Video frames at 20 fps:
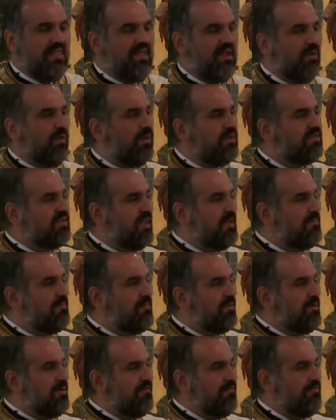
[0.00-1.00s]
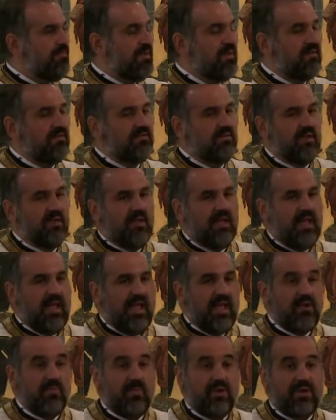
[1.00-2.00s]
There was a movement,
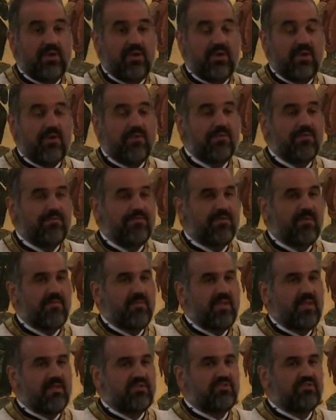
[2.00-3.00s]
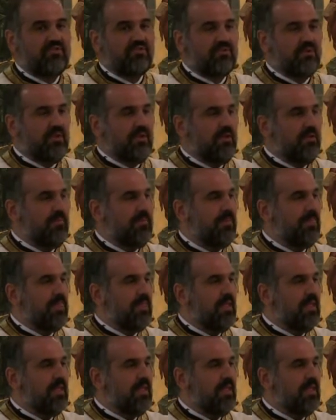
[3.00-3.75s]
and we know from history